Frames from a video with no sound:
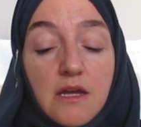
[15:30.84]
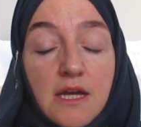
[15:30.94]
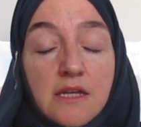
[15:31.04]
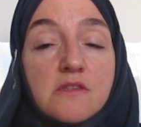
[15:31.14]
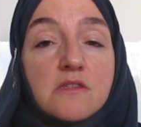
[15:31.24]

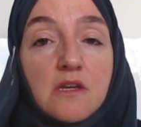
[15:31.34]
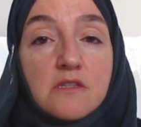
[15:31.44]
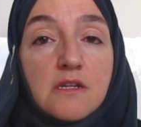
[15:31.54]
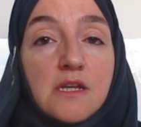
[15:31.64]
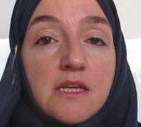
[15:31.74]
and
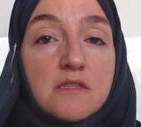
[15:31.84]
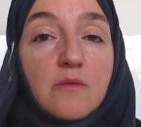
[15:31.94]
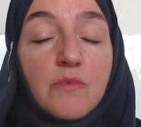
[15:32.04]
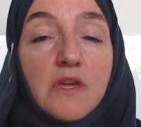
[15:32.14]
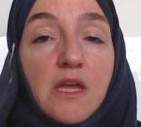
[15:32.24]
suddenly
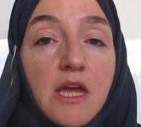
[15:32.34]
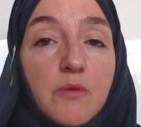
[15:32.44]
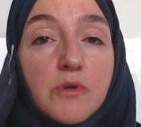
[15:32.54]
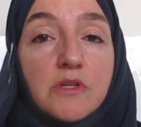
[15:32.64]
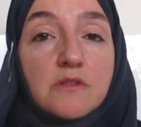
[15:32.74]
something
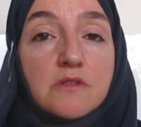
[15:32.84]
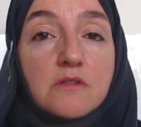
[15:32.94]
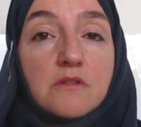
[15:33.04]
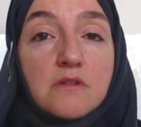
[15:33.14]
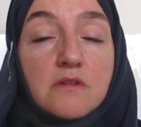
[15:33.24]
happened
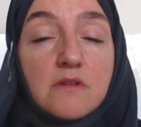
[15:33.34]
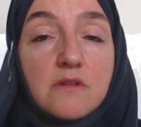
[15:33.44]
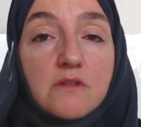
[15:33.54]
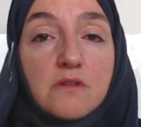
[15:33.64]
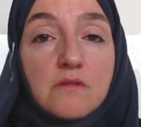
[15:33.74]

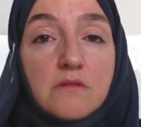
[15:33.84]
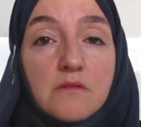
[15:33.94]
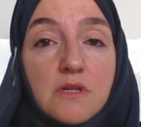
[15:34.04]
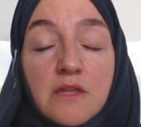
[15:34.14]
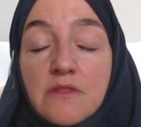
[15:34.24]

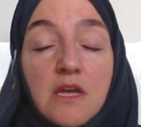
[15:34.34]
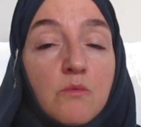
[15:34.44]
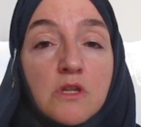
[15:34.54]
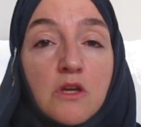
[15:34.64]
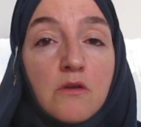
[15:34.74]
and they
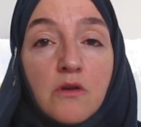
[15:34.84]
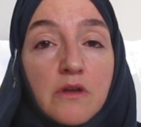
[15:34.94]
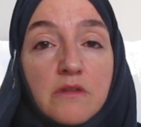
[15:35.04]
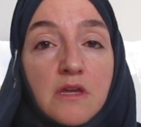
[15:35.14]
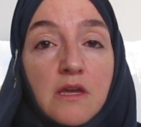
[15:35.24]
were no
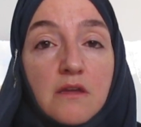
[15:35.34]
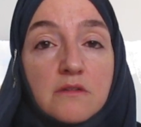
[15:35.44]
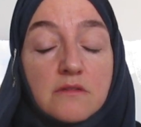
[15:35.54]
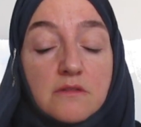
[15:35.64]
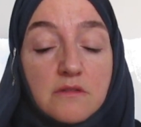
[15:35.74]
longer there.
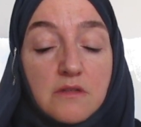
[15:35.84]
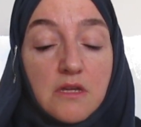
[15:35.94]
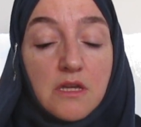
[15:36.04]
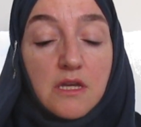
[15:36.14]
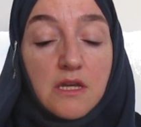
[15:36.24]

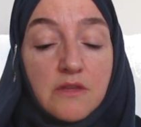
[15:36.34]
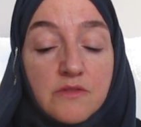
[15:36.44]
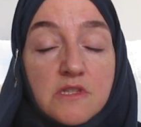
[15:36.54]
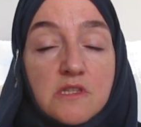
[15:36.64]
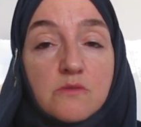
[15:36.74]
And
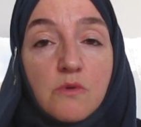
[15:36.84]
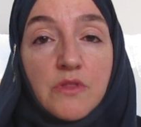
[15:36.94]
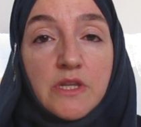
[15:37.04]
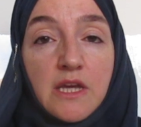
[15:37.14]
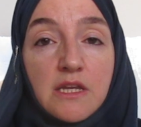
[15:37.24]
this is what
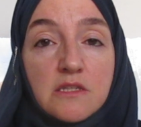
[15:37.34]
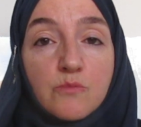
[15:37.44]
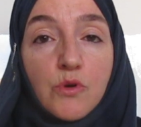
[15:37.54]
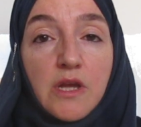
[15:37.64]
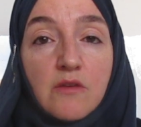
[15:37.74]
the night is
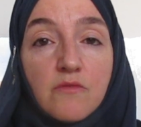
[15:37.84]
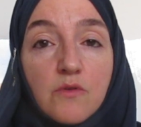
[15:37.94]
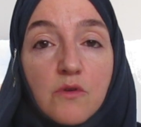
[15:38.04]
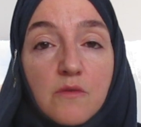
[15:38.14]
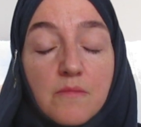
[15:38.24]
praying
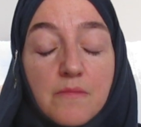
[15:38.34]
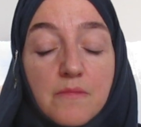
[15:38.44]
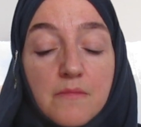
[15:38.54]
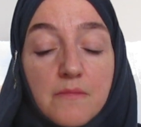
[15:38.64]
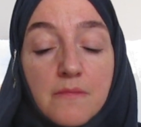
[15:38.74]
for.
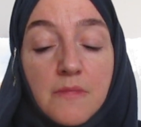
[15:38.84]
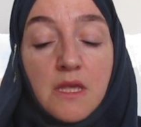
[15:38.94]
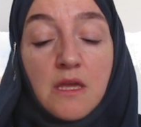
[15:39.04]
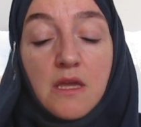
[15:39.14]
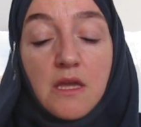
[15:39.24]

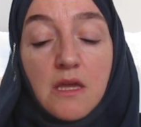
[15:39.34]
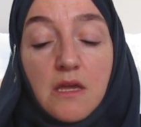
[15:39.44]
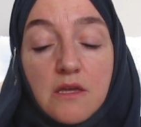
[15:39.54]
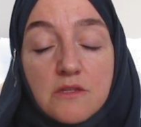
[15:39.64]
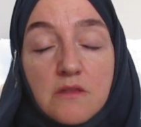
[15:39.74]

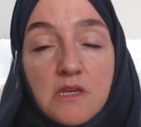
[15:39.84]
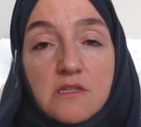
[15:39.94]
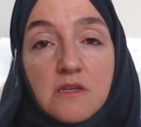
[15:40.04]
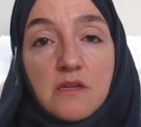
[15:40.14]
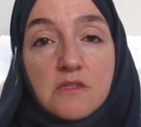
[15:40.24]
So
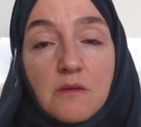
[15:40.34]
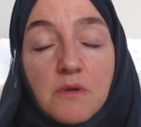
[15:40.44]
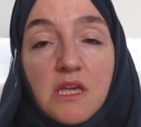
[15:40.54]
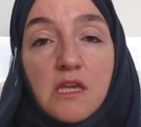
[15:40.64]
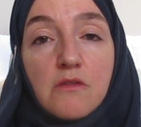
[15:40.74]
these are some
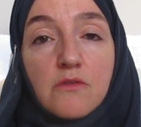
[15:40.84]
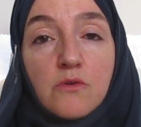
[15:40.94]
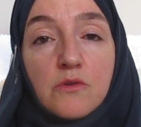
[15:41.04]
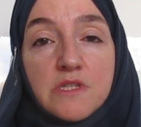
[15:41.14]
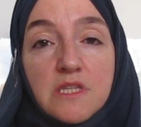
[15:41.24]
key
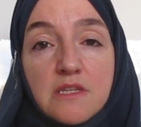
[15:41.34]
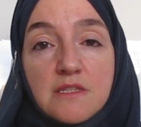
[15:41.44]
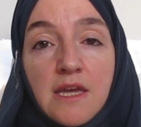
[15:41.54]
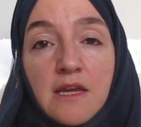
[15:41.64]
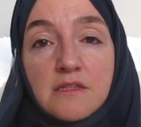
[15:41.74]
thoughts in this
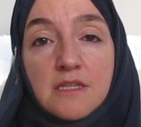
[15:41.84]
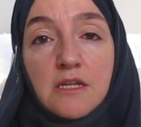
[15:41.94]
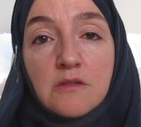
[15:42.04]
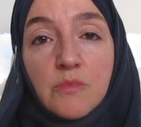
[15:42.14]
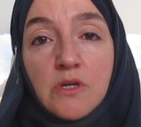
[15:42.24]

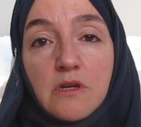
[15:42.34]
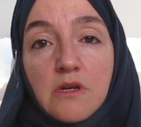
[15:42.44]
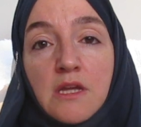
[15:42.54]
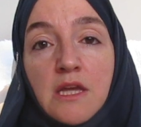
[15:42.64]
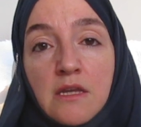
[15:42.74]
excellent book.
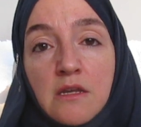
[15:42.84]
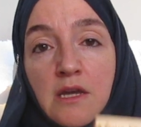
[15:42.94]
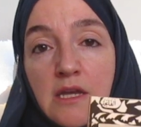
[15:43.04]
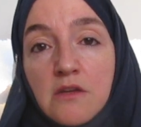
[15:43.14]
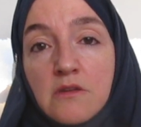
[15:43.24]
Again,
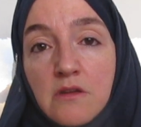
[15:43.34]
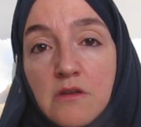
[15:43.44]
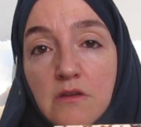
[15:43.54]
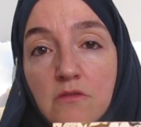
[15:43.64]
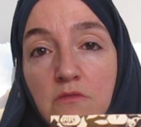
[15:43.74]
I can
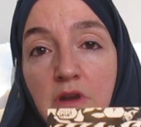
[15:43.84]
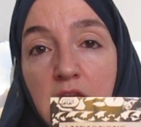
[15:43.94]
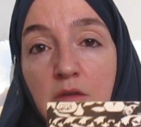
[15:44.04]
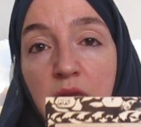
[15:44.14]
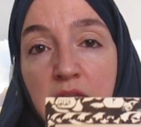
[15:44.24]

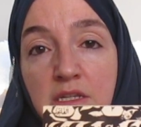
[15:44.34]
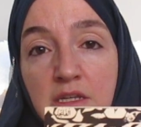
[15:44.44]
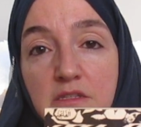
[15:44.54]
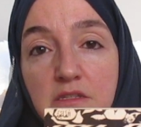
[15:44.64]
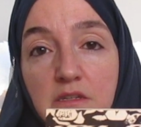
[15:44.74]
recommend
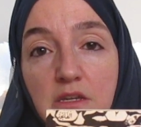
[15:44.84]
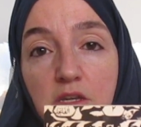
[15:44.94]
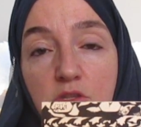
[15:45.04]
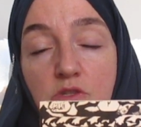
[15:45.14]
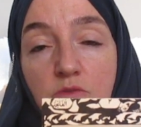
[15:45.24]
it
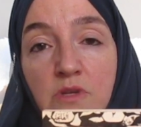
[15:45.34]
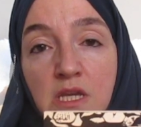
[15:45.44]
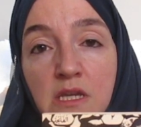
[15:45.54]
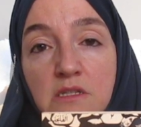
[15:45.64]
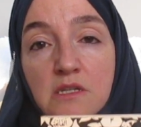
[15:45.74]
to
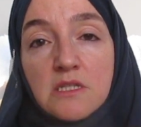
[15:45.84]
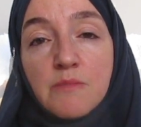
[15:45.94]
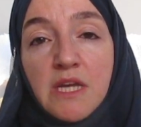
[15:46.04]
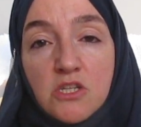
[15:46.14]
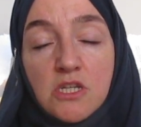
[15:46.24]
read,
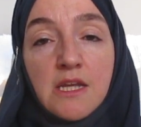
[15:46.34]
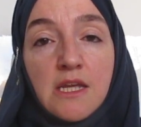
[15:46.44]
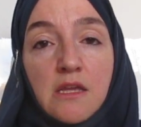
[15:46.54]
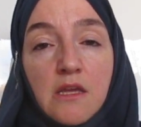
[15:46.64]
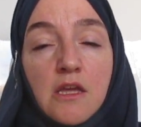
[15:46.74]

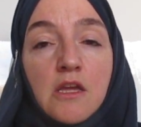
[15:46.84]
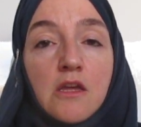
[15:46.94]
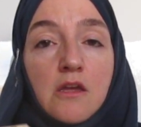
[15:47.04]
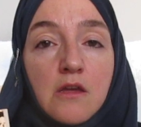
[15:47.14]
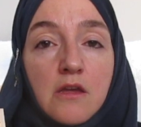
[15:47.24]
especially
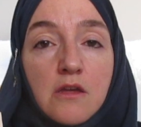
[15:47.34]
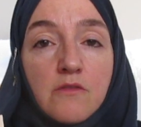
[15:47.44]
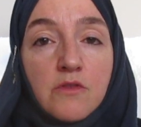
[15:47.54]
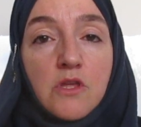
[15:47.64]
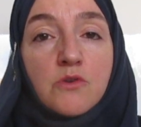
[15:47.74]

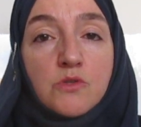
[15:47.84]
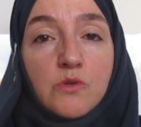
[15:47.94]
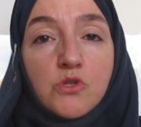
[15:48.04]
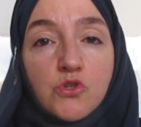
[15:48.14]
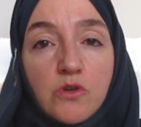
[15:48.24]
for those who
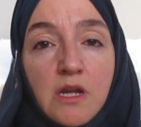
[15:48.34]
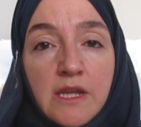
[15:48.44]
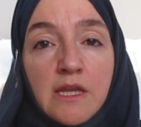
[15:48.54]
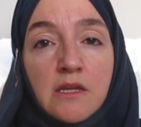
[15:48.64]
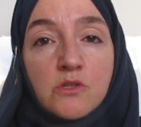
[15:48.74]
are
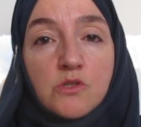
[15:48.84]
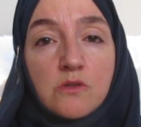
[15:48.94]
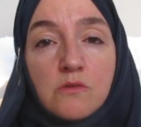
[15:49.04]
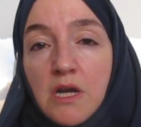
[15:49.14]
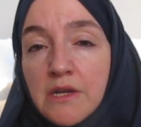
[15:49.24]
struggling
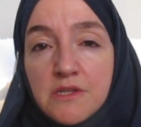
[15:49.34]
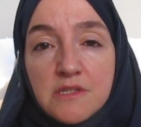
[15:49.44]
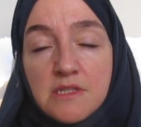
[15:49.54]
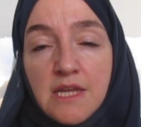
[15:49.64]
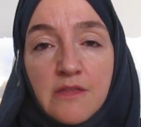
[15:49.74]
to
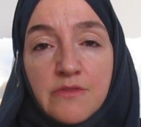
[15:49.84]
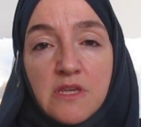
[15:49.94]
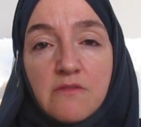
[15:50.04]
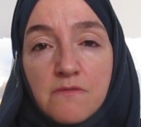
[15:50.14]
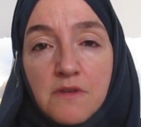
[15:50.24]
understand
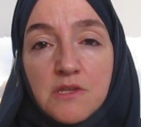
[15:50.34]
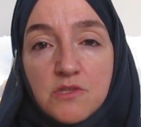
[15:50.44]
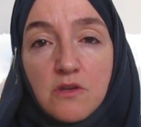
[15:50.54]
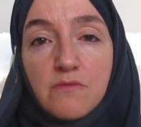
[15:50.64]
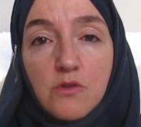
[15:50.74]
the
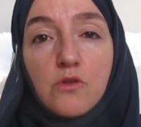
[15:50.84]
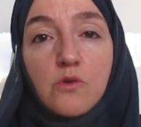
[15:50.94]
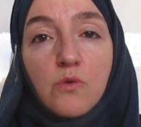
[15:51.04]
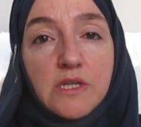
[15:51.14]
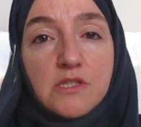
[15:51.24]
philosophical
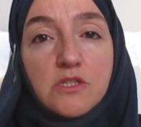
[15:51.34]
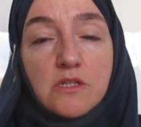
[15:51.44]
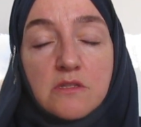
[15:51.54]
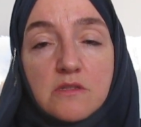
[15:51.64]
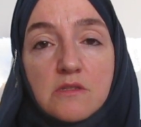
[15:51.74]

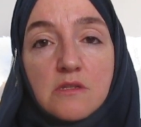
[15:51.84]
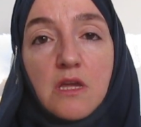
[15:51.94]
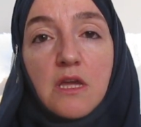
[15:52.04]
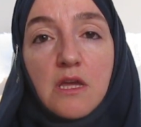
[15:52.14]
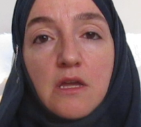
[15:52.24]
questions
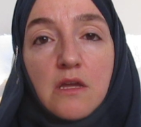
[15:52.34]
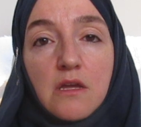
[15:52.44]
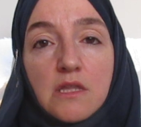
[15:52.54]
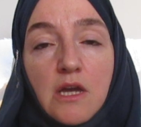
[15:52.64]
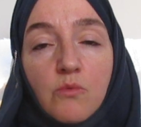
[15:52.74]

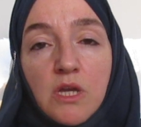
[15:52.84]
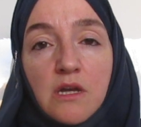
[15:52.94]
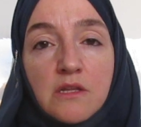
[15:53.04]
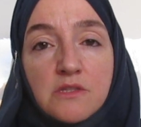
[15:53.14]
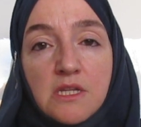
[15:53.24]
that we
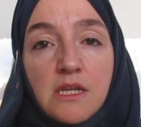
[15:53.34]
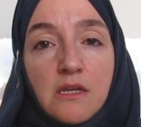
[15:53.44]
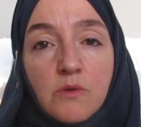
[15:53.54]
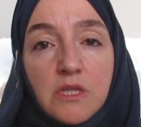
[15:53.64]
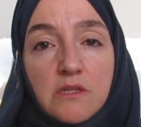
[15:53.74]
are
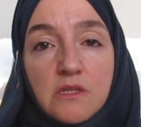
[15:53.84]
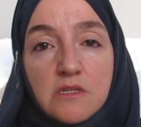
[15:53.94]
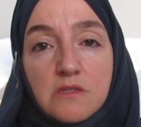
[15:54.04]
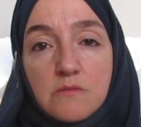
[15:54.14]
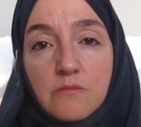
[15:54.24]
dealing with in
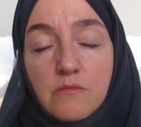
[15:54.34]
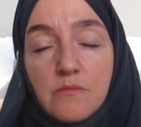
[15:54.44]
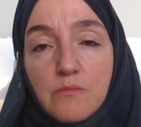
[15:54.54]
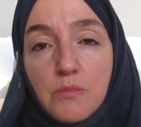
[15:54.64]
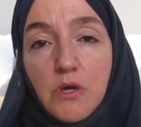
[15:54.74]
this
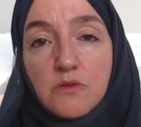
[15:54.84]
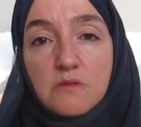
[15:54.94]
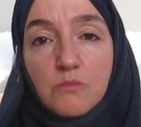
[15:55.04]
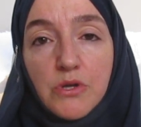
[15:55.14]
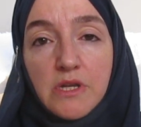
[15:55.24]

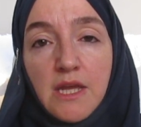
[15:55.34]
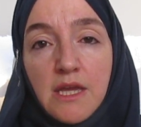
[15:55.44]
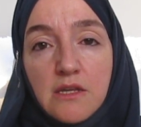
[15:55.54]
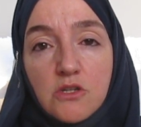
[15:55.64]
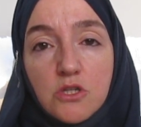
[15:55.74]
postmodern
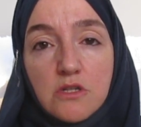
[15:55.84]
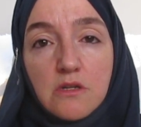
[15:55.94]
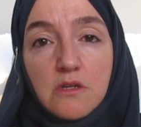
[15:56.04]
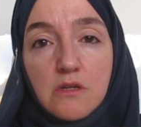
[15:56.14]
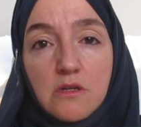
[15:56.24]
age,
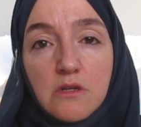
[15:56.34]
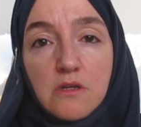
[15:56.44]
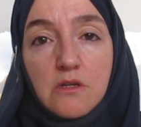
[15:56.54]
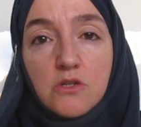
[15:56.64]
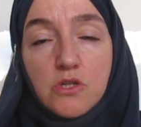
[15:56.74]

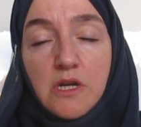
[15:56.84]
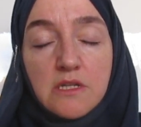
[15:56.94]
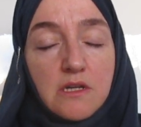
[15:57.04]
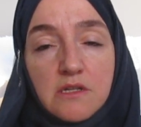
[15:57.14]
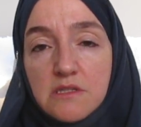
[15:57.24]
trying
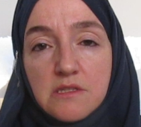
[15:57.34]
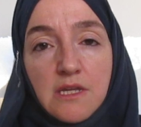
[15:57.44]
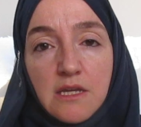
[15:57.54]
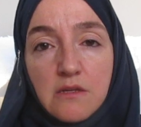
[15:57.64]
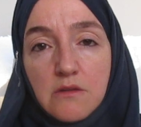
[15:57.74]
to
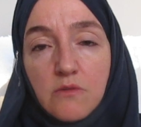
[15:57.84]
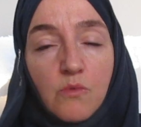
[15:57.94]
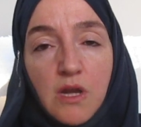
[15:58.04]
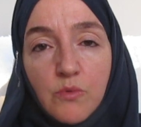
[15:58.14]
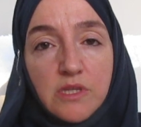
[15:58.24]
understand
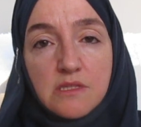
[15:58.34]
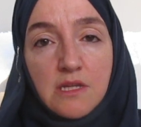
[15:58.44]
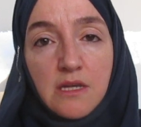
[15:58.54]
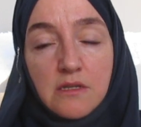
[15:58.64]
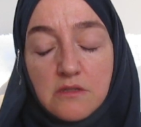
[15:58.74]
where we
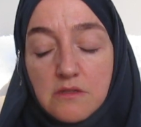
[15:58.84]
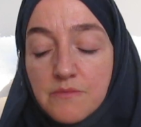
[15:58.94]
stand.